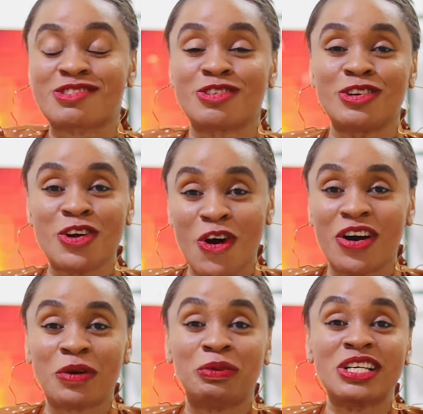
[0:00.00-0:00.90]
too
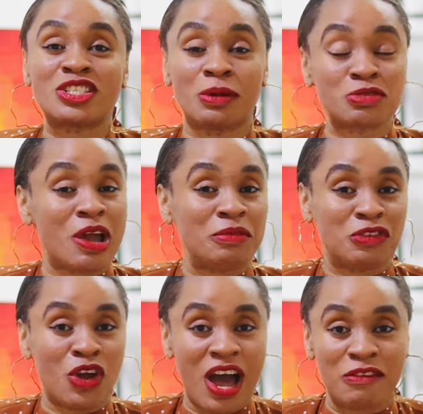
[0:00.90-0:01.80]
long. Please subscribe if
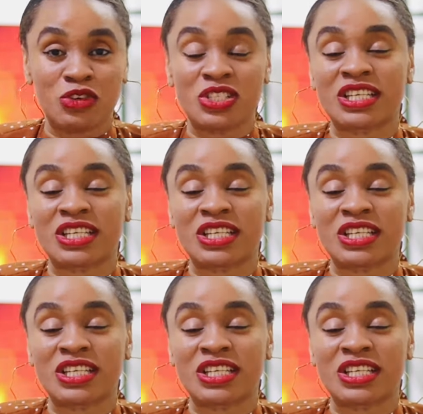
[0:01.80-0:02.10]
you haven't,